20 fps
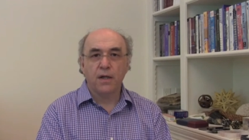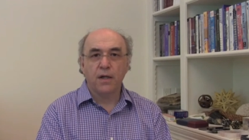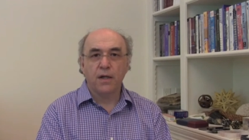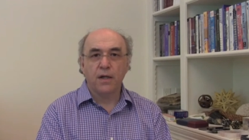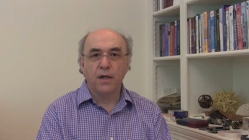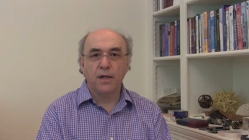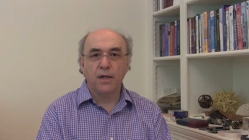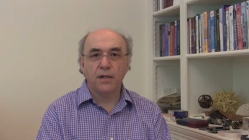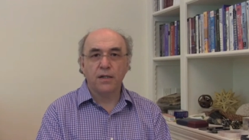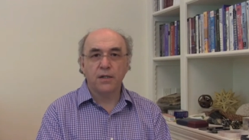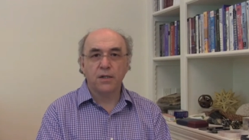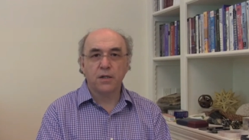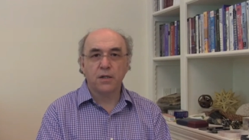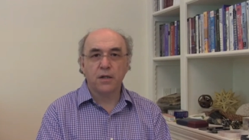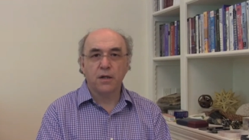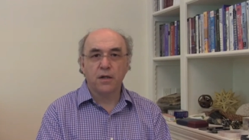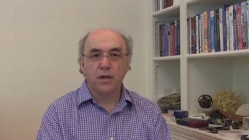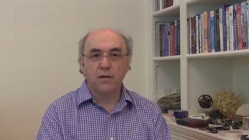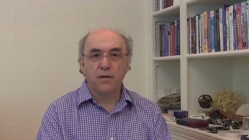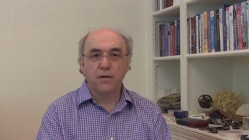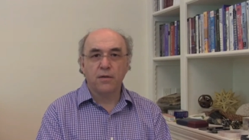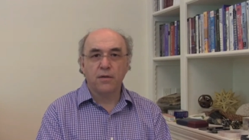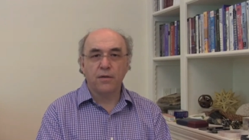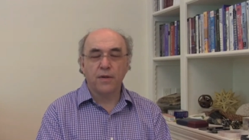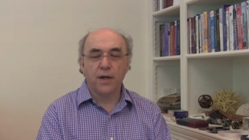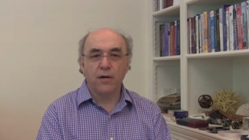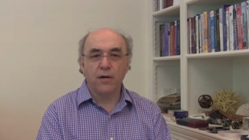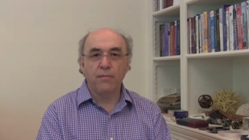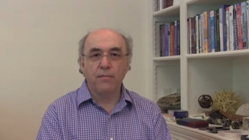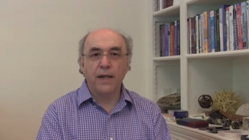is
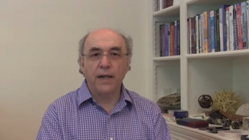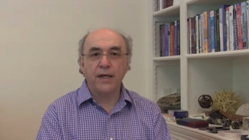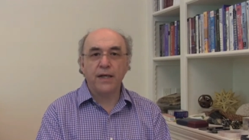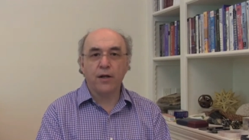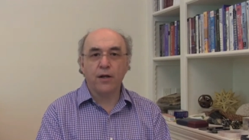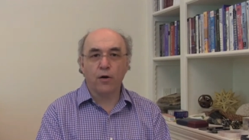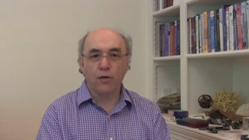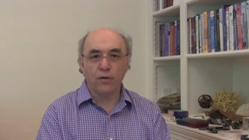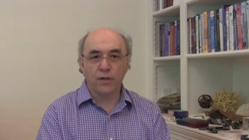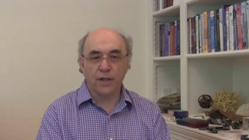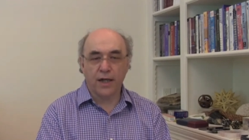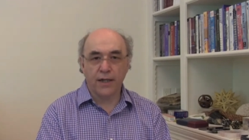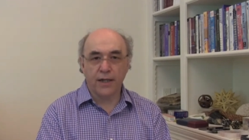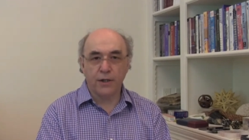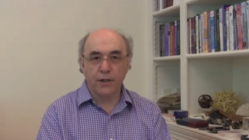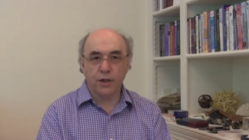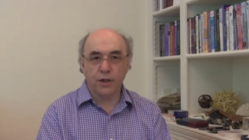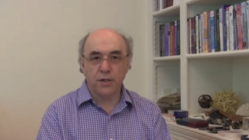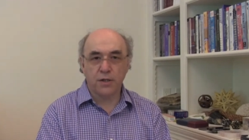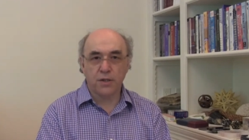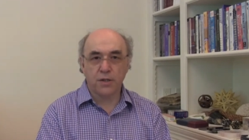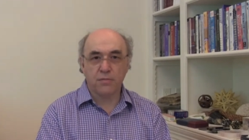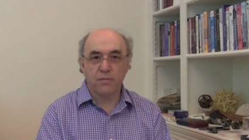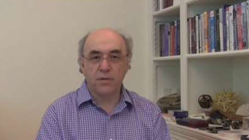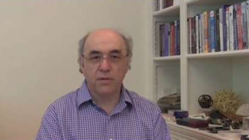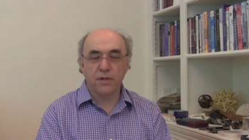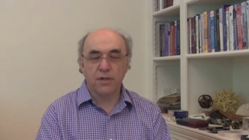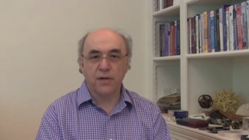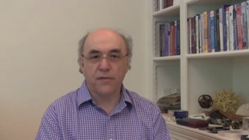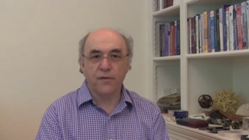there are many golden ages.
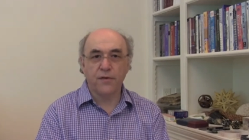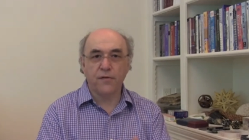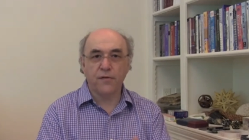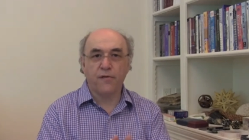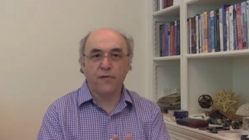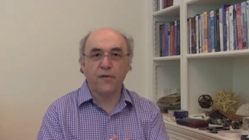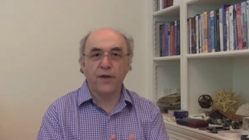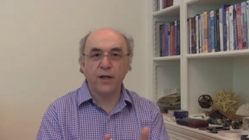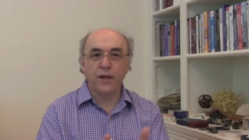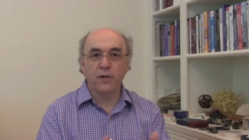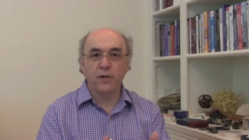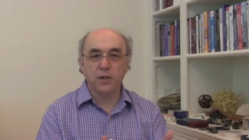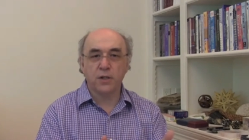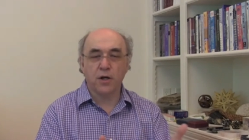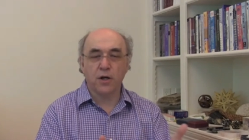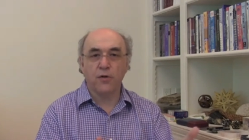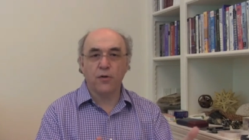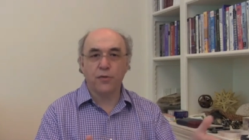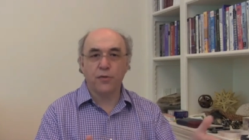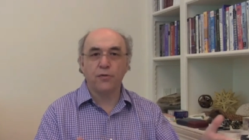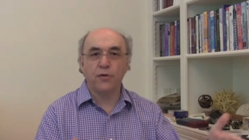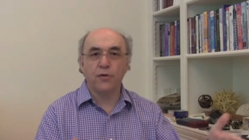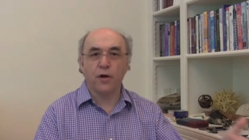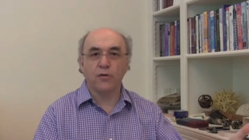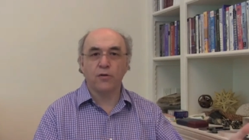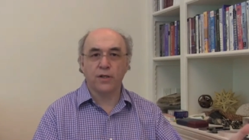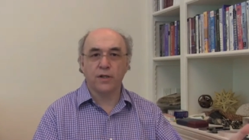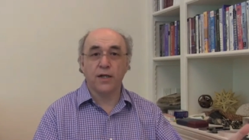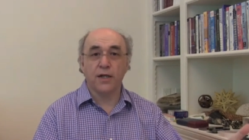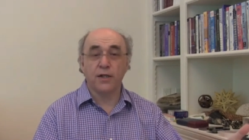Different fields go through
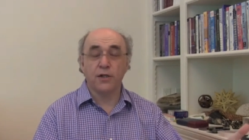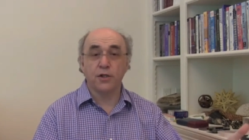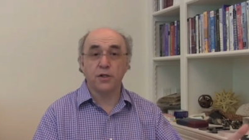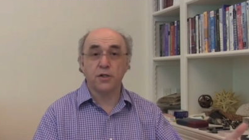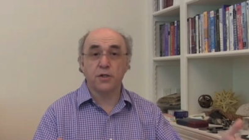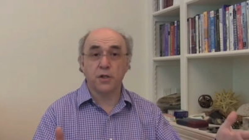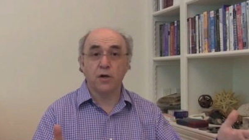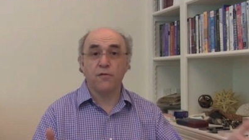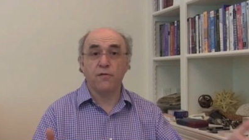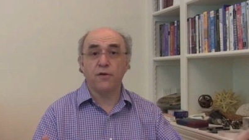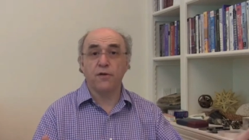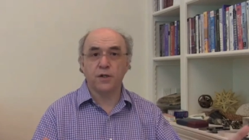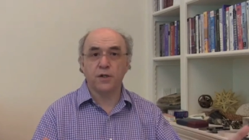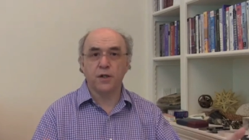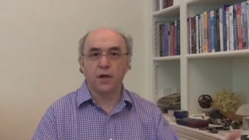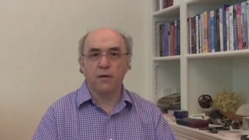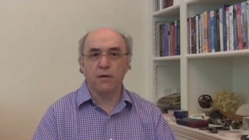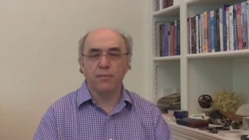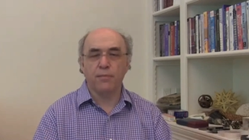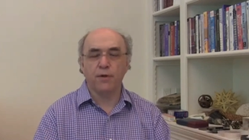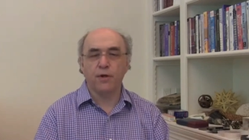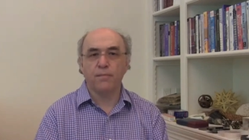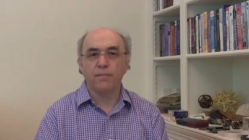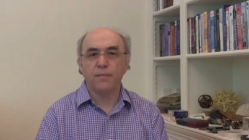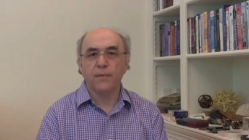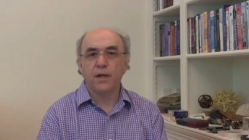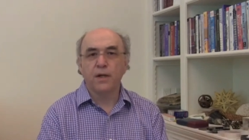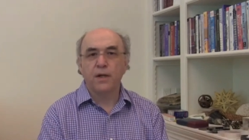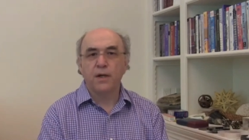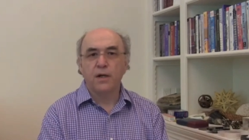golden ages. So, for example,
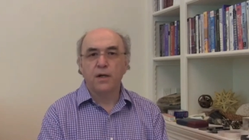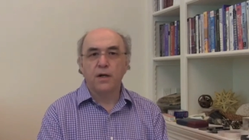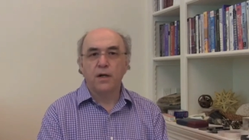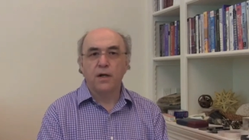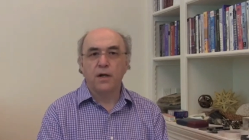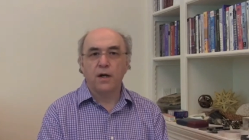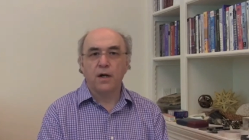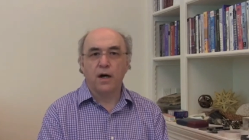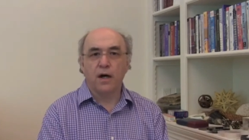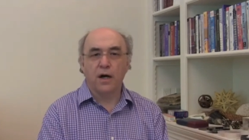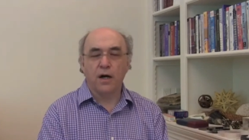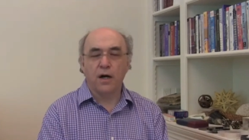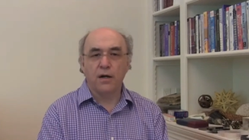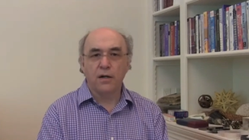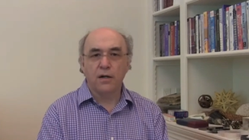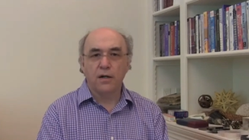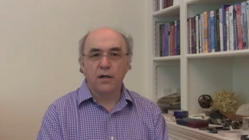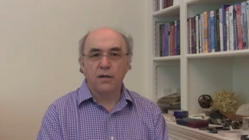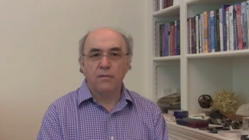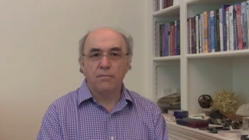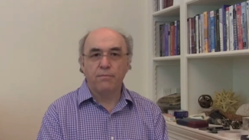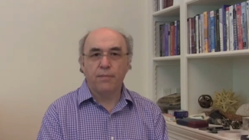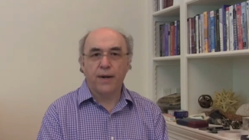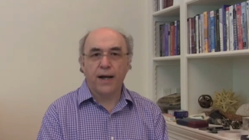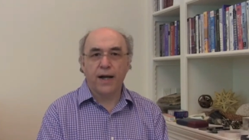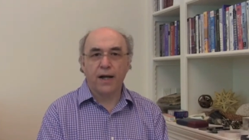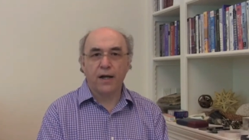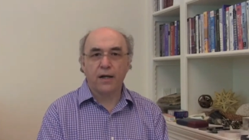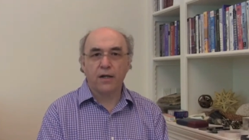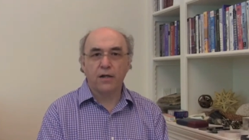
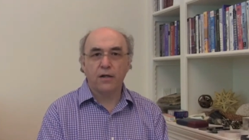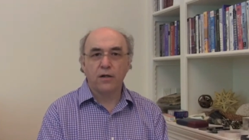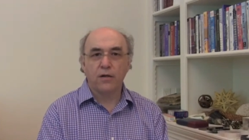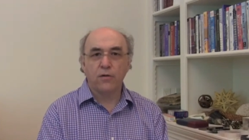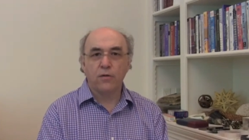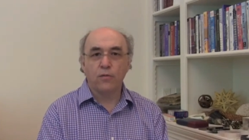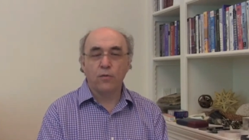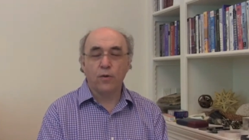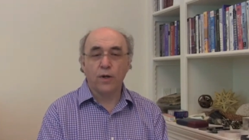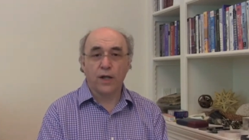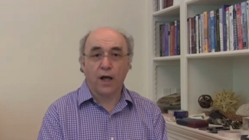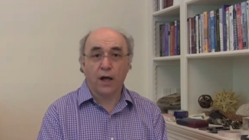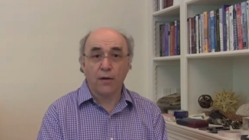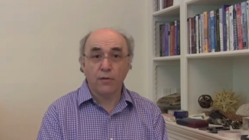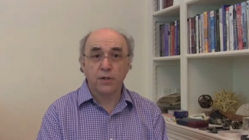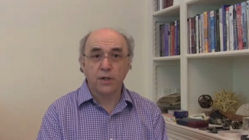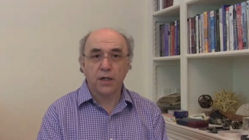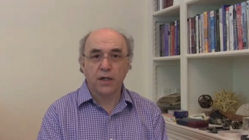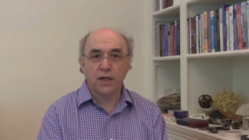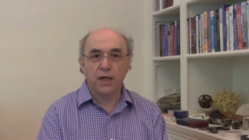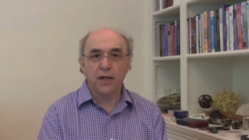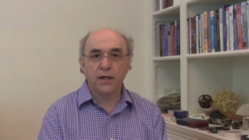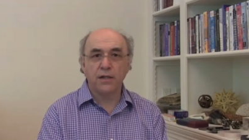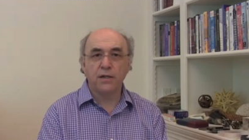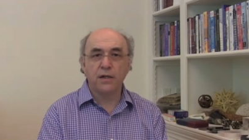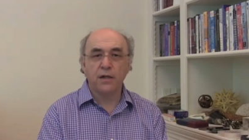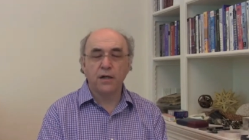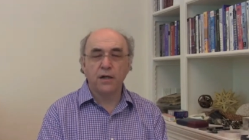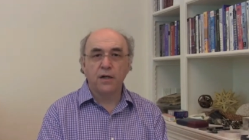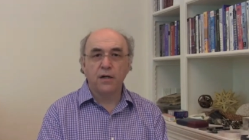back when I was a
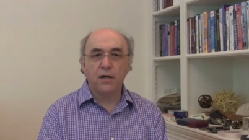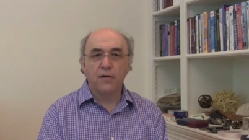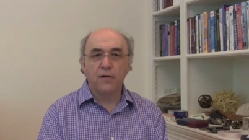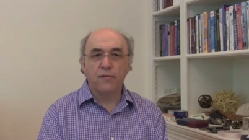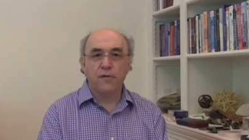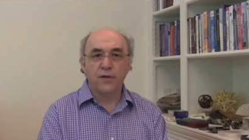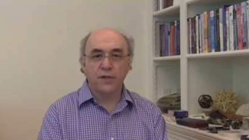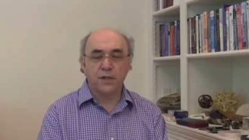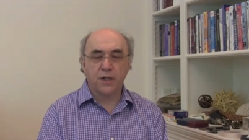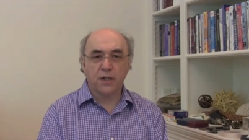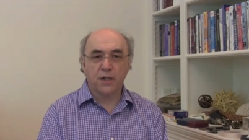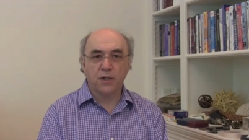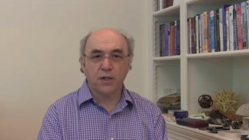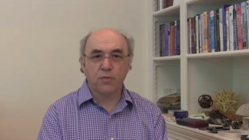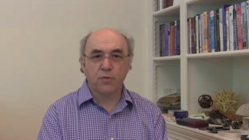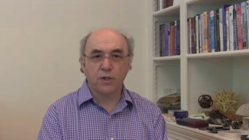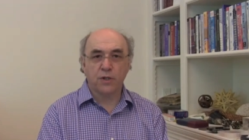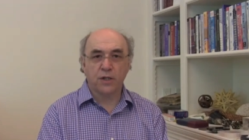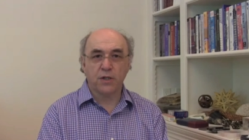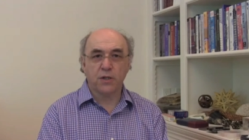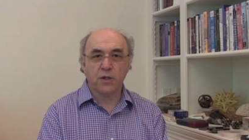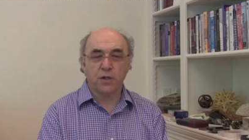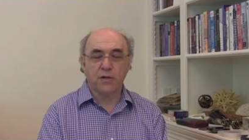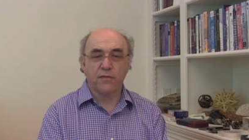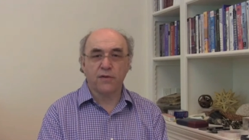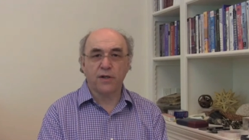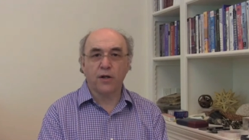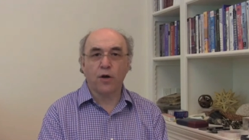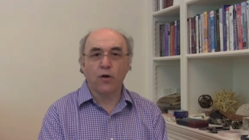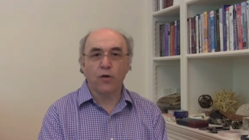kid, physics was in sort of
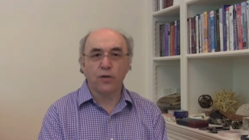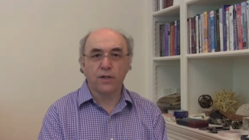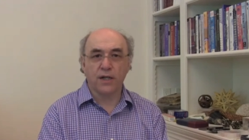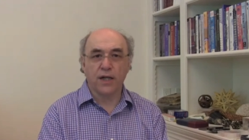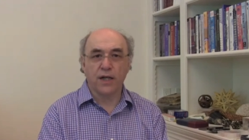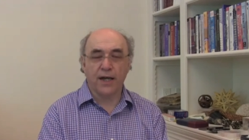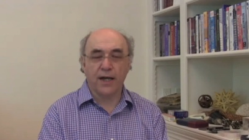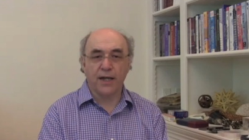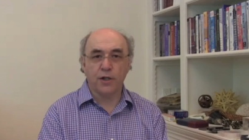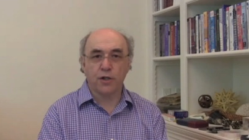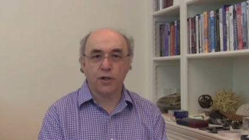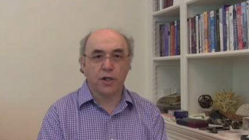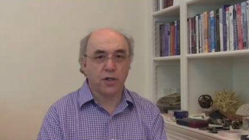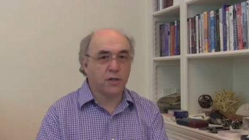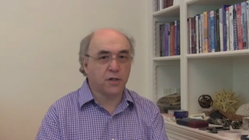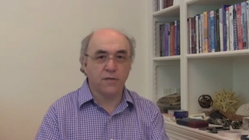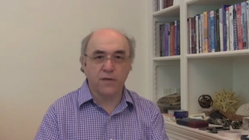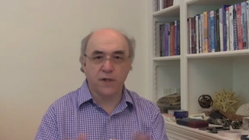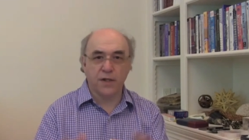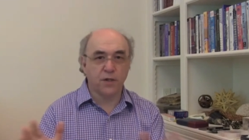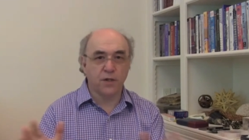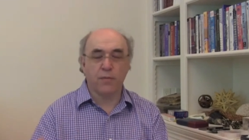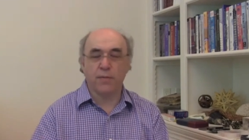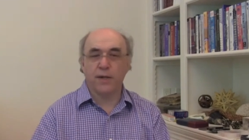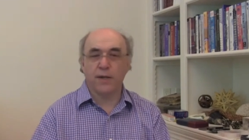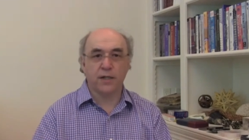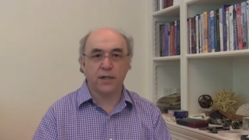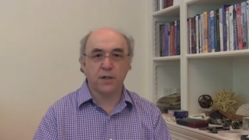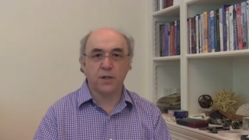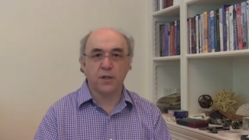a golden age. Lots of things were
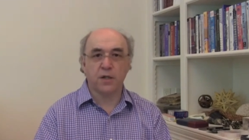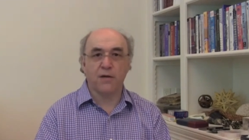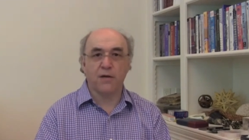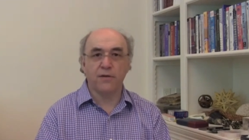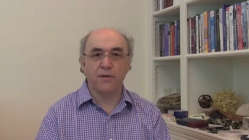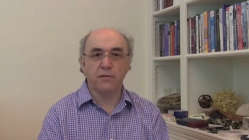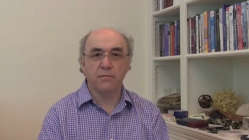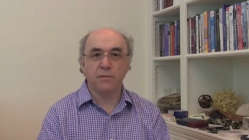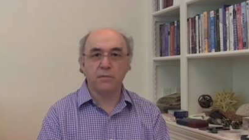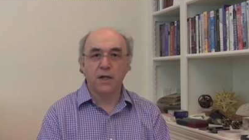being discovered.